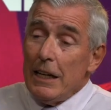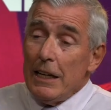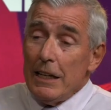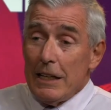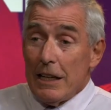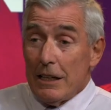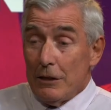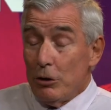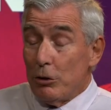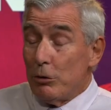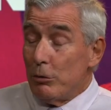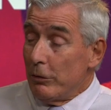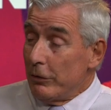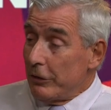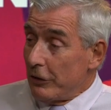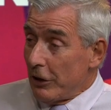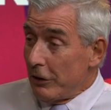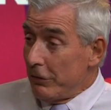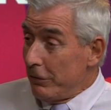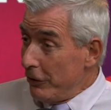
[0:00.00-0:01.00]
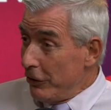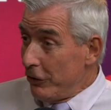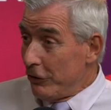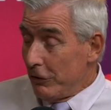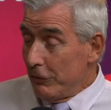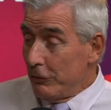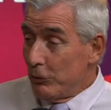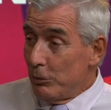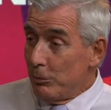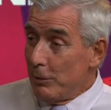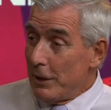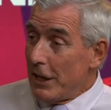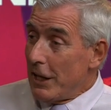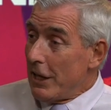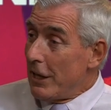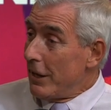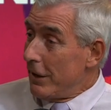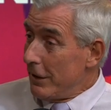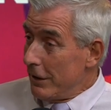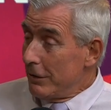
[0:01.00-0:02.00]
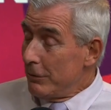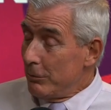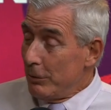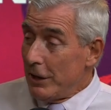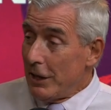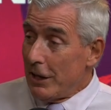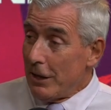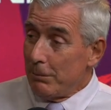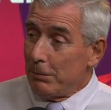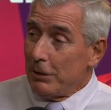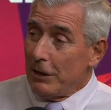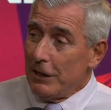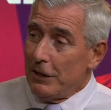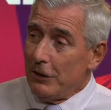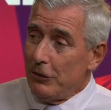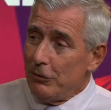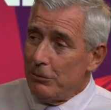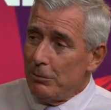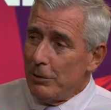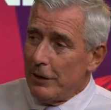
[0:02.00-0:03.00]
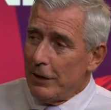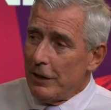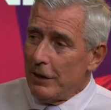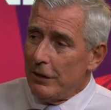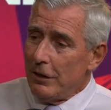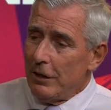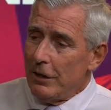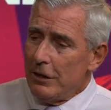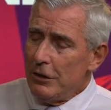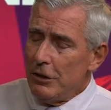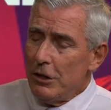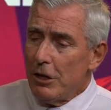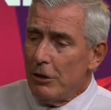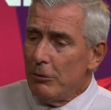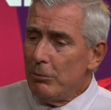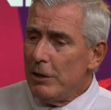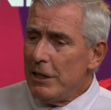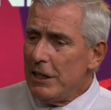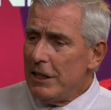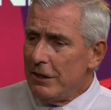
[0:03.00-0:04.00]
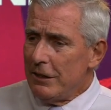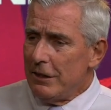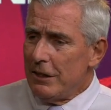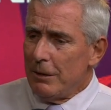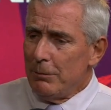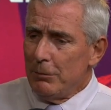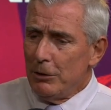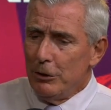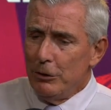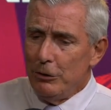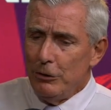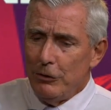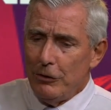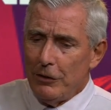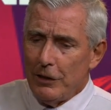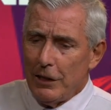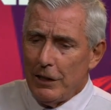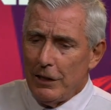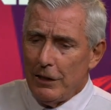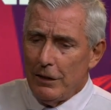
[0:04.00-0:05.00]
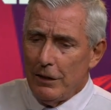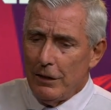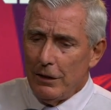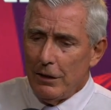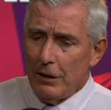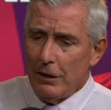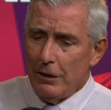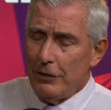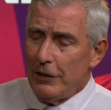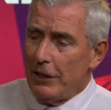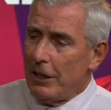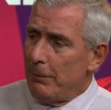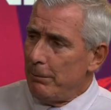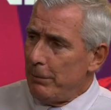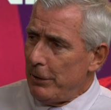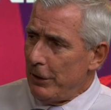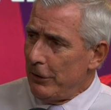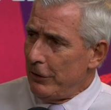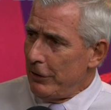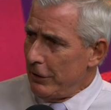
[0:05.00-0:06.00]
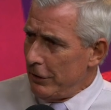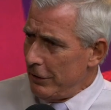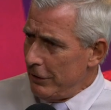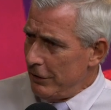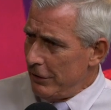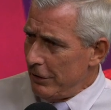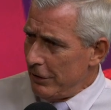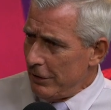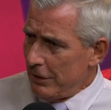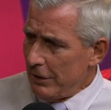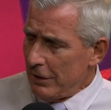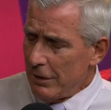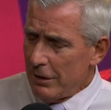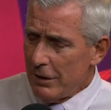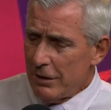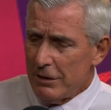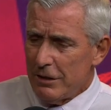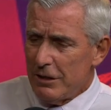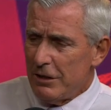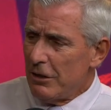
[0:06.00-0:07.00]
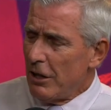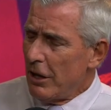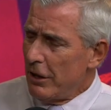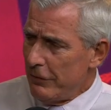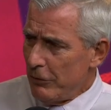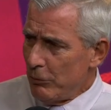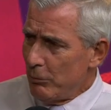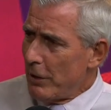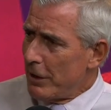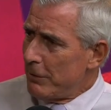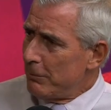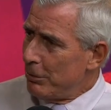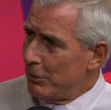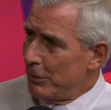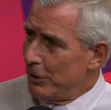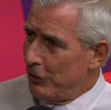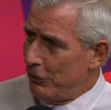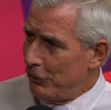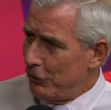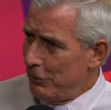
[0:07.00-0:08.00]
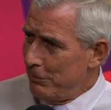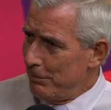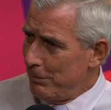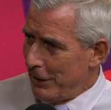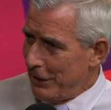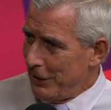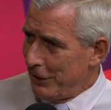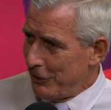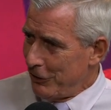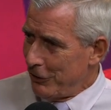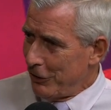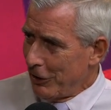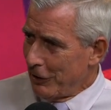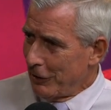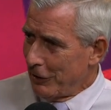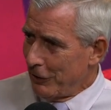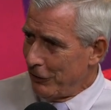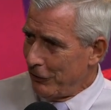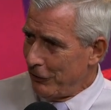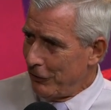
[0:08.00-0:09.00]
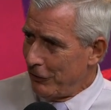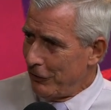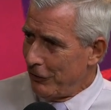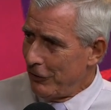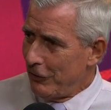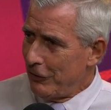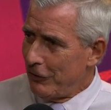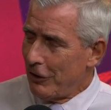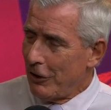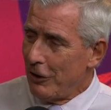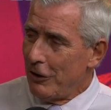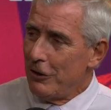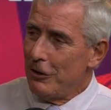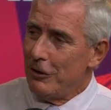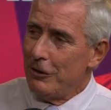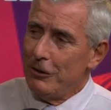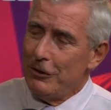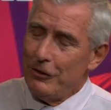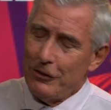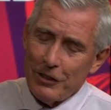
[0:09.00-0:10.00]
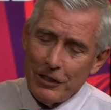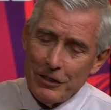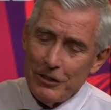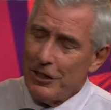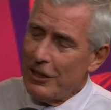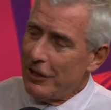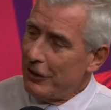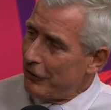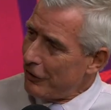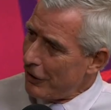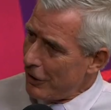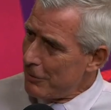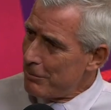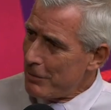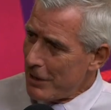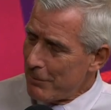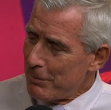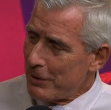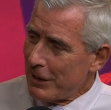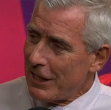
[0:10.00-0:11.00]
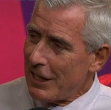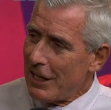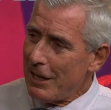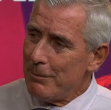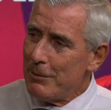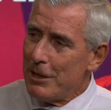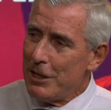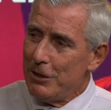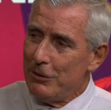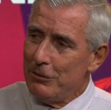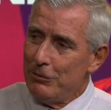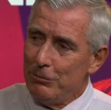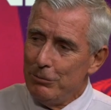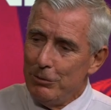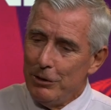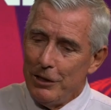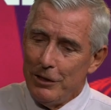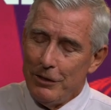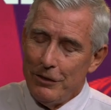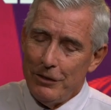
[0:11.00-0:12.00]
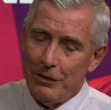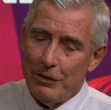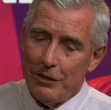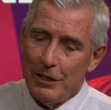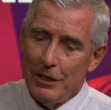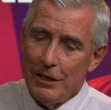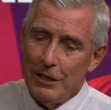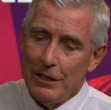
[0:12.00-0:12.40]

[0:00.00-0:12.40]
Yeah, look, so first of all, we are pleased with it. You know, we ended up losing over that period over $1.2 billion. So to be able to come in with